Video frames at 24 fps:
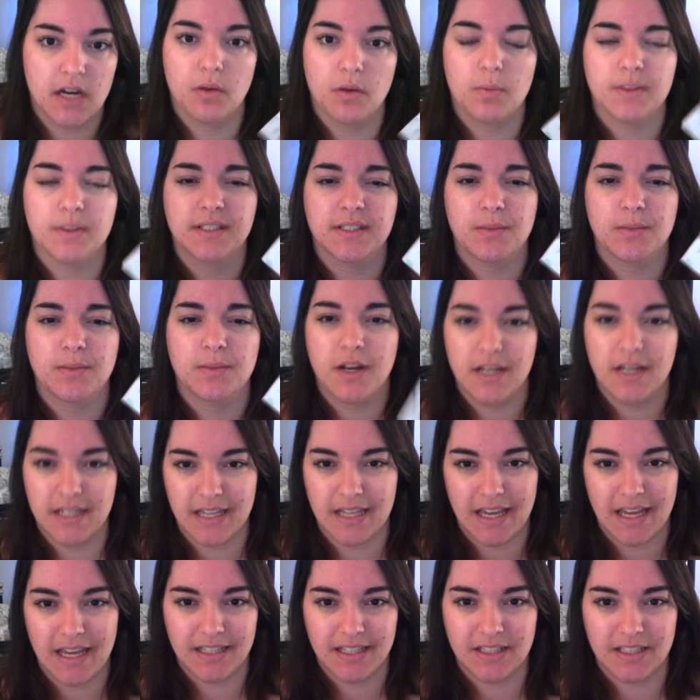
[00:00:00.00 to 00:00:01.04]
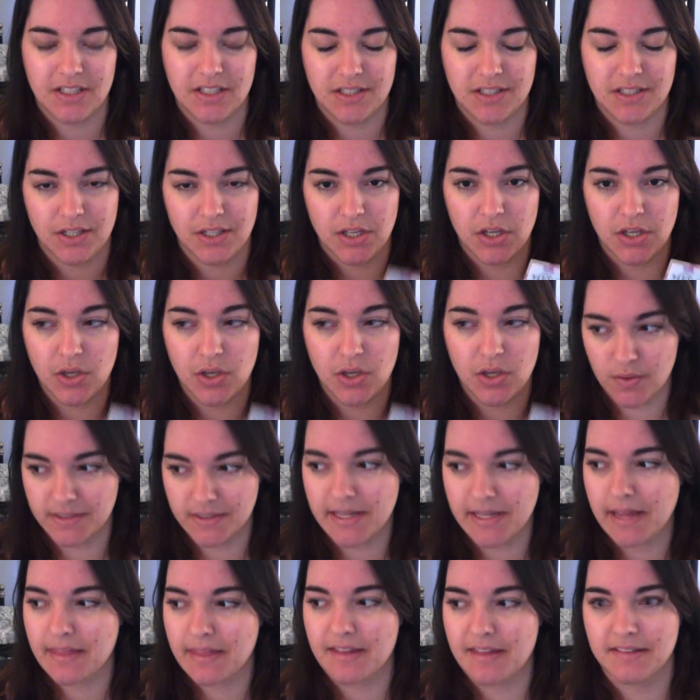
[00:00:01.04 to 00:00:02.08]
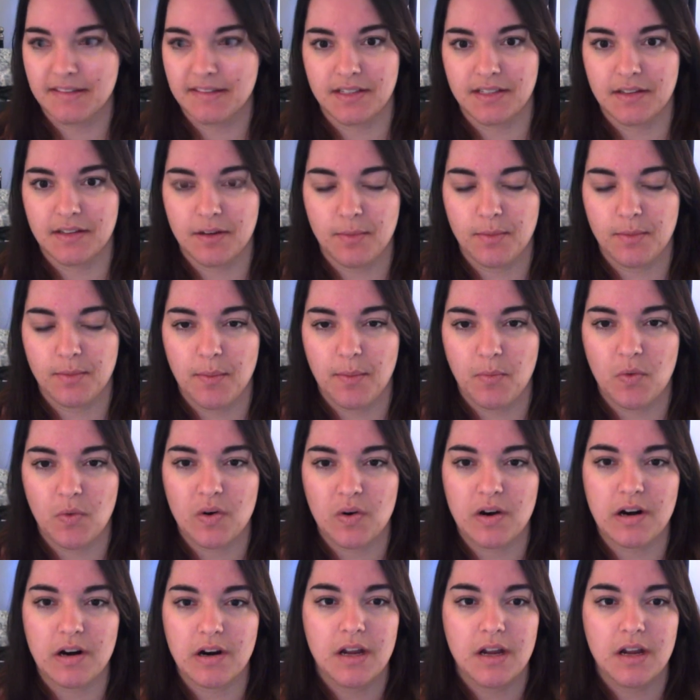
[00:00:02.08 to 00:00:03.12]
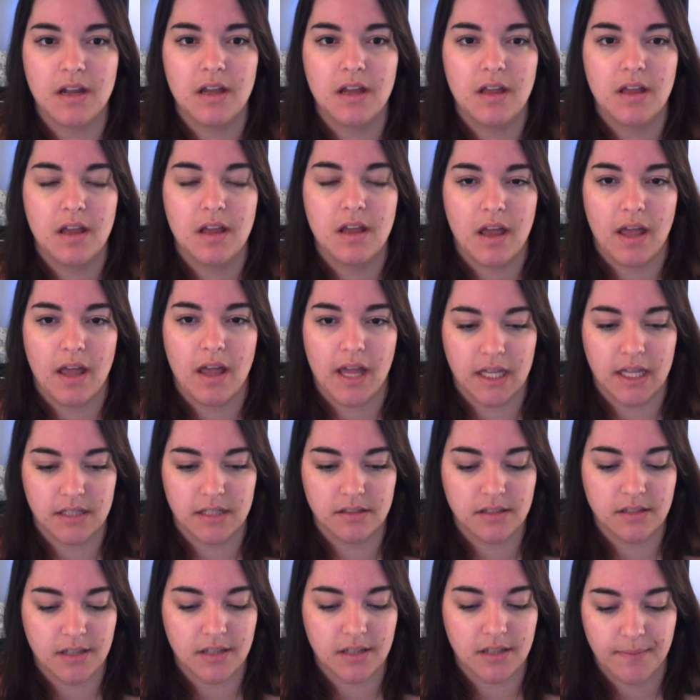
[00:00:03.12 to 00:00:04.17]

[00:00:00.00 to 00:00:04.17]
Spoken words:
was I wanted to get to using this a little bit more, and